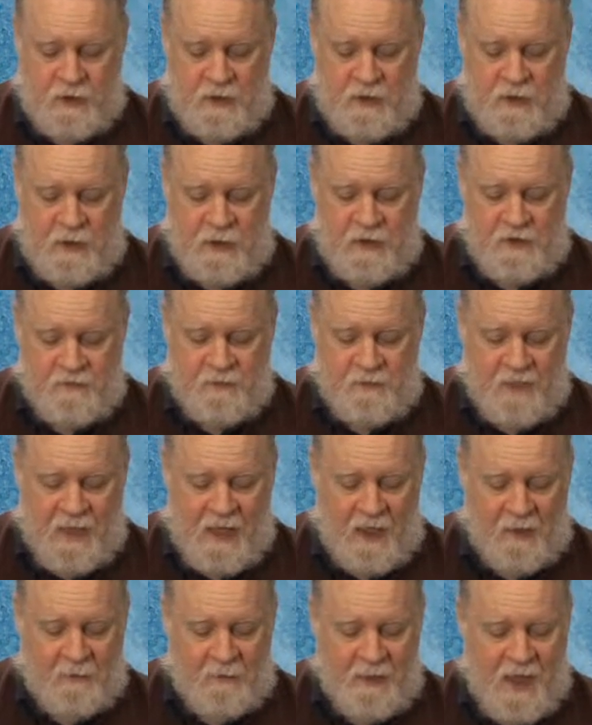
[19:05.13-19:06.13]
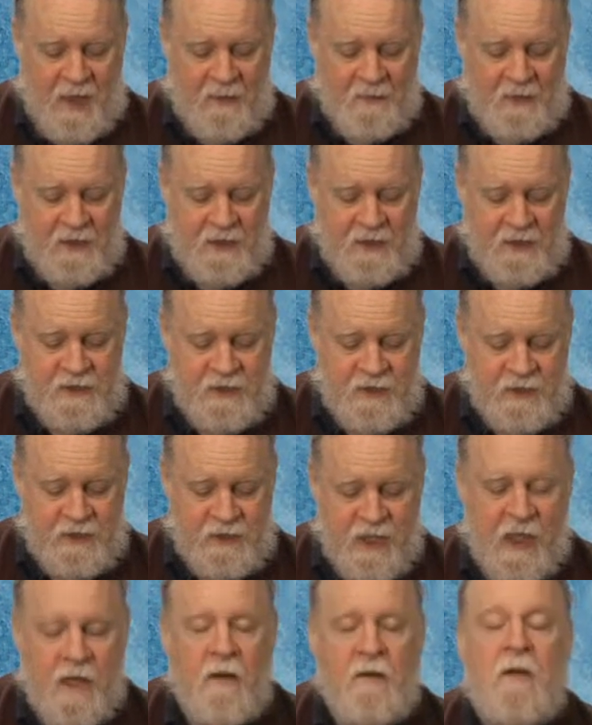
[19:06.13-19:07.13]
He's from Alabama, and he's the
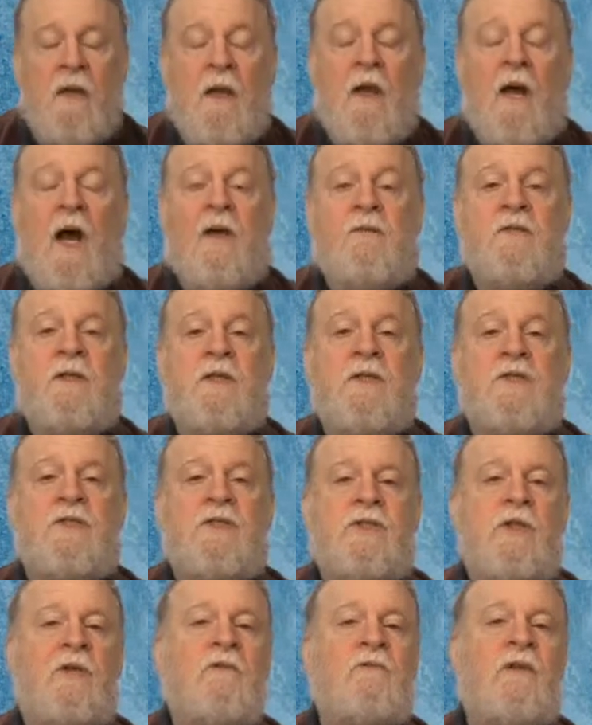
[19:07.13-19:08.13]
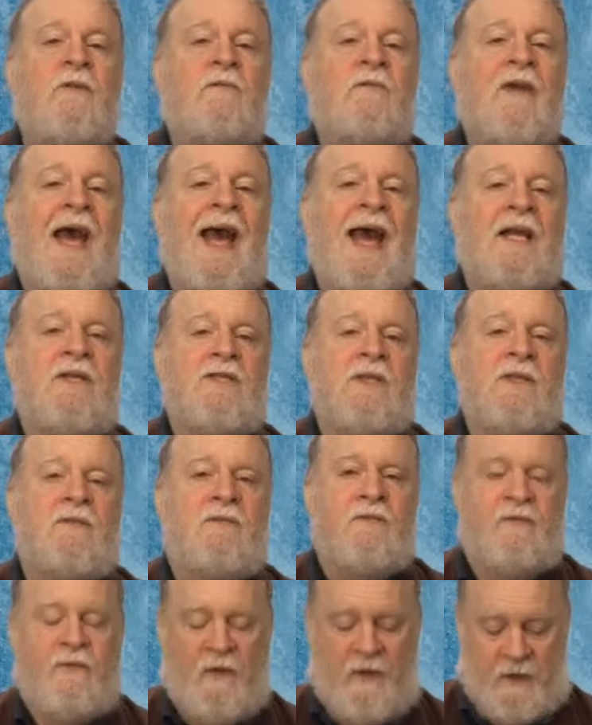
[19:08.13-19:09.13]
chair of the Conservative Action
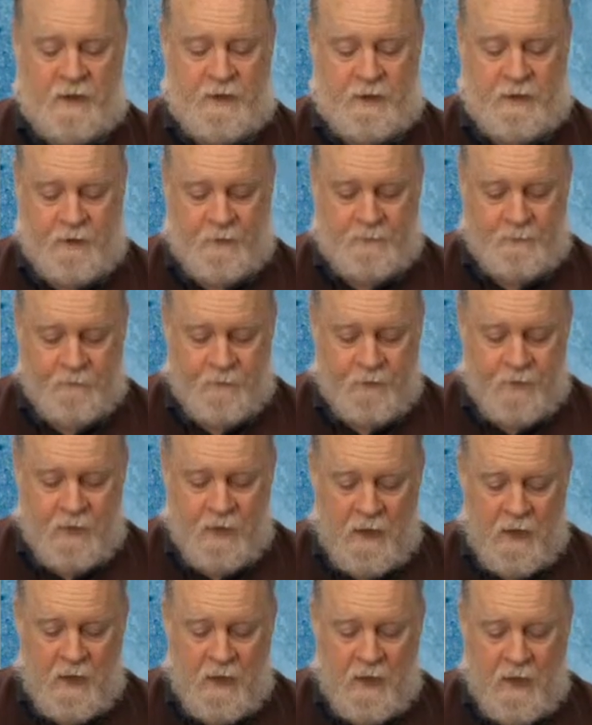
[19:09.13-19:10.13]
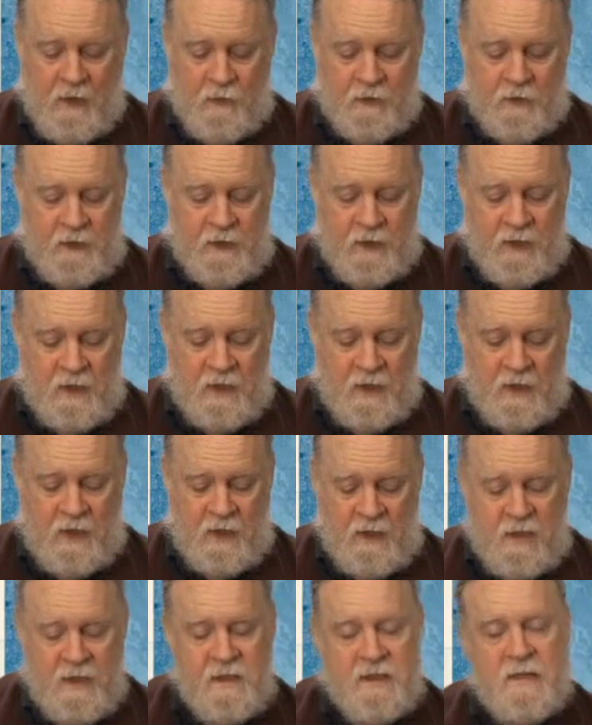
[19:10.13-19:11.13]
Fund,
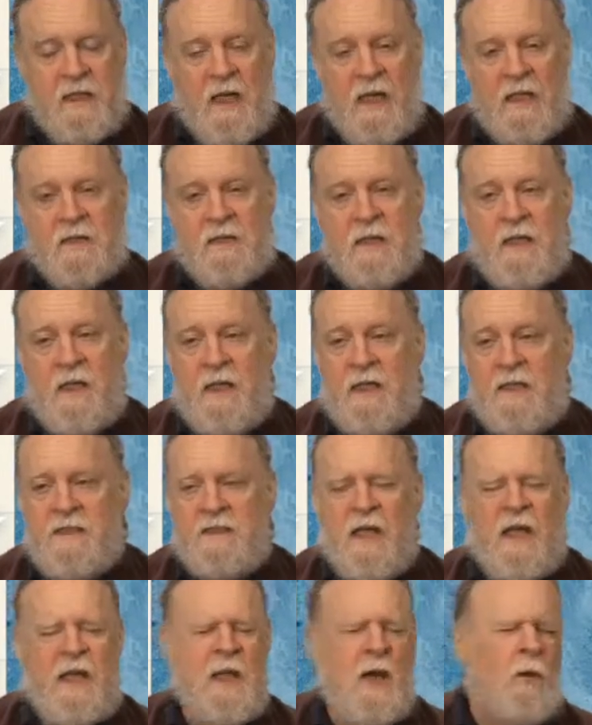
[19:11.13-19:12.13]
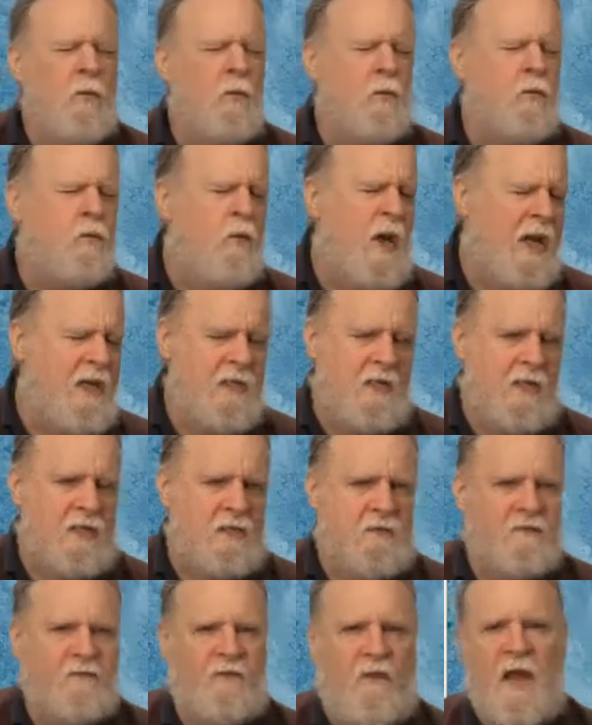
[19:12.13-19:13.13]
and he says it is a
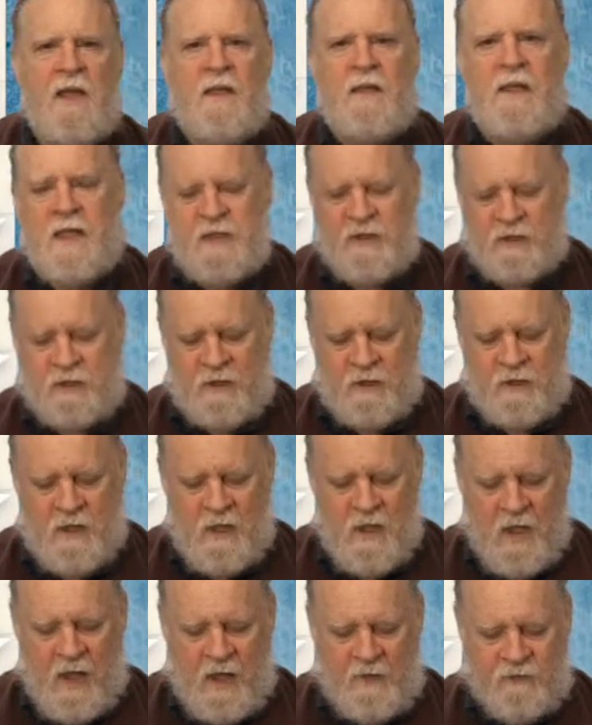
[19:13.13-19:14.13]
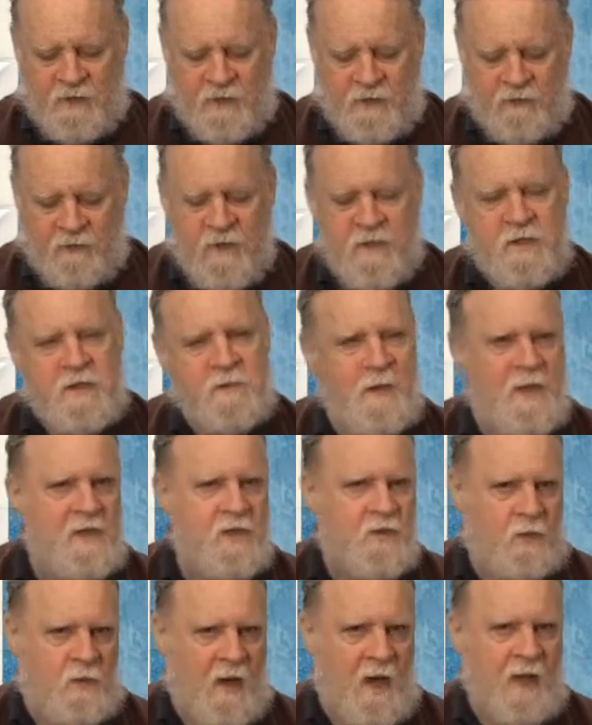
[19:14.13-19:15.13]
horrendous violation of his free
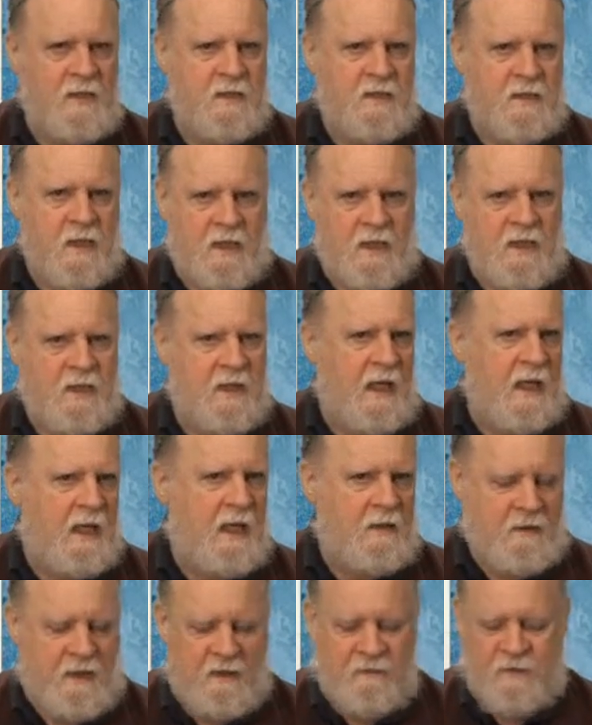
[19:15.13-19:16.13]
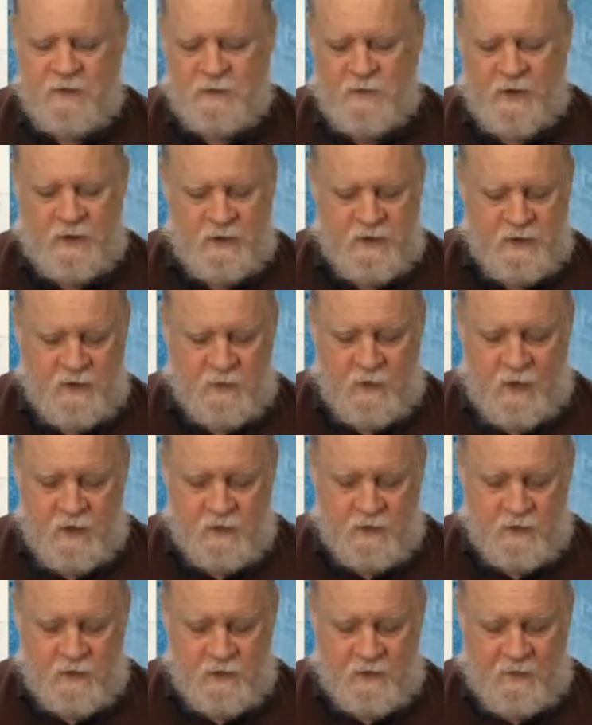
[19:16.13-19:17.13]
speech rights that he can't give as much as he
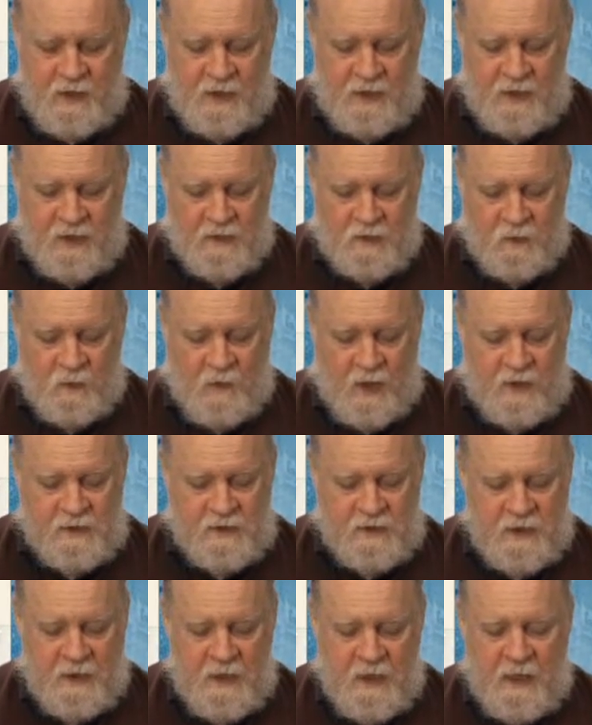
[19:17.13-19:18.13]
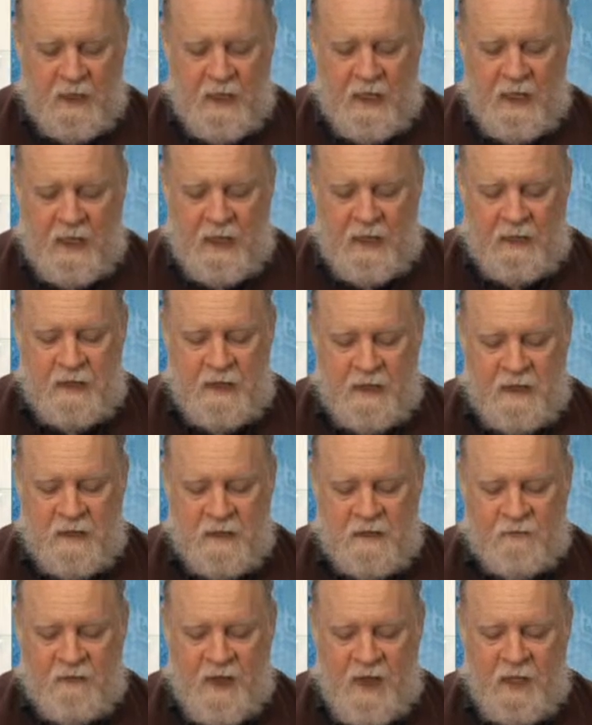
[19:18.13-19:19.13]
wants to as many as he wants, and he and
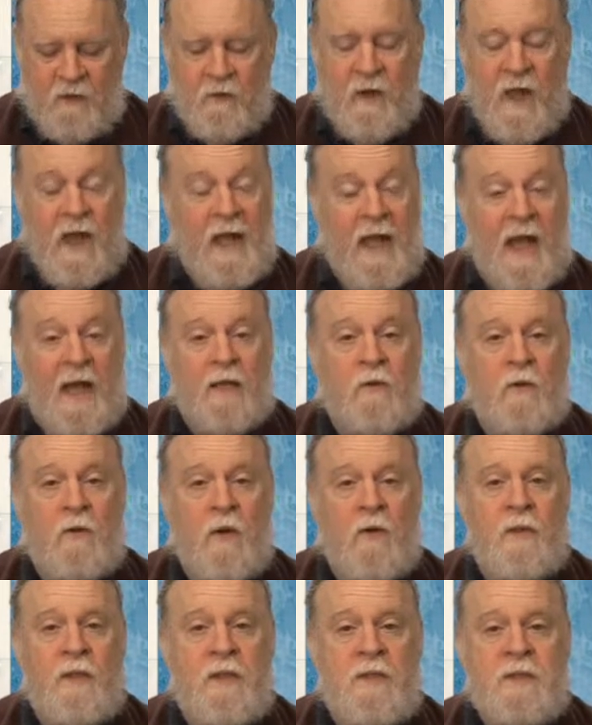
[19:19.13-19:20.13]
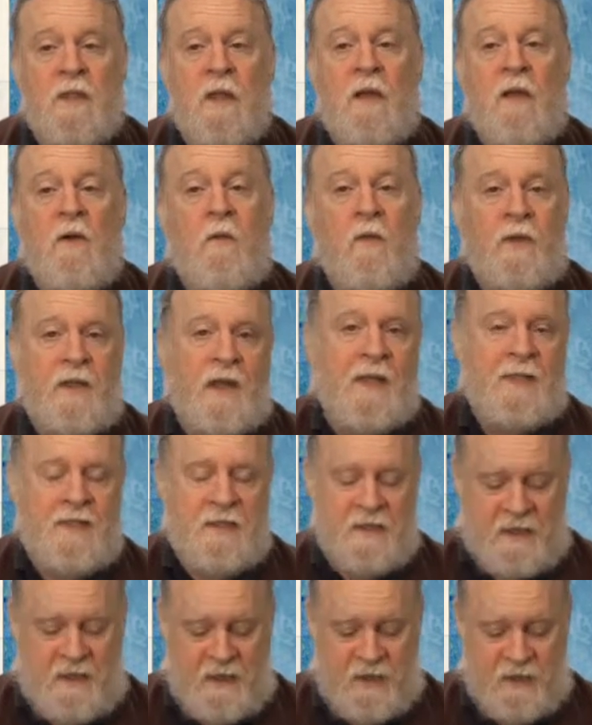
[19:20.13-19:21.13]
his fat cat cronies would like
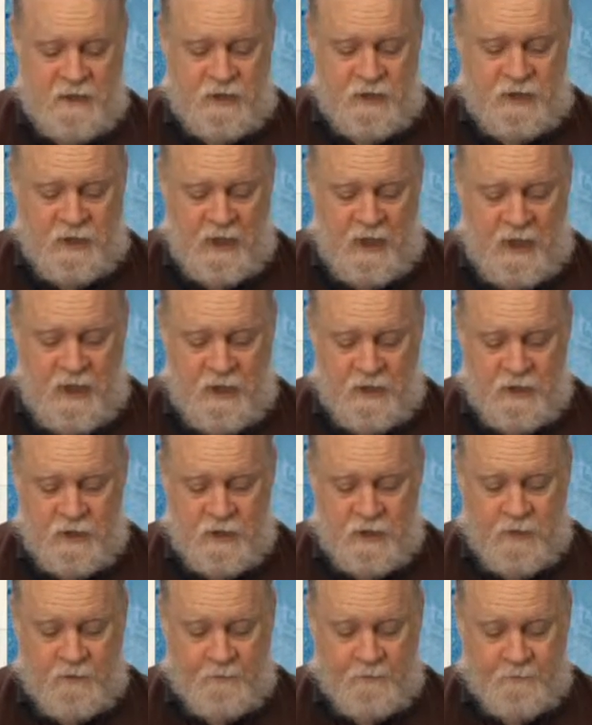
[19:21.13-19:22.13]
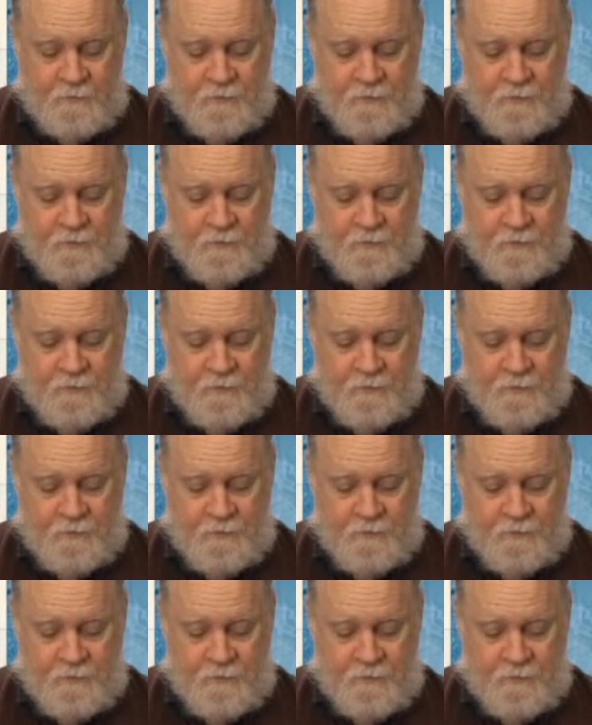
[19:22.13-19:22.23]
to see this changed.